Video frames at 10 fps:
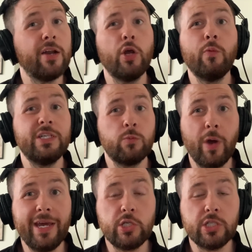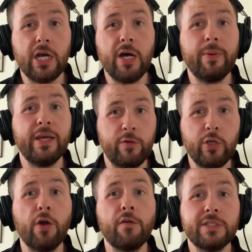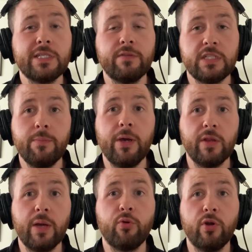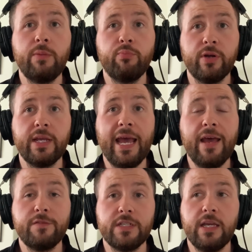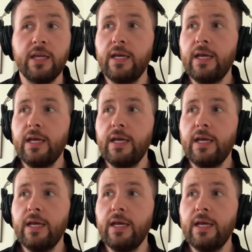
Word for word: I don't know what his wages are, but if you're going for 70 mil, they're probably pretty hefty.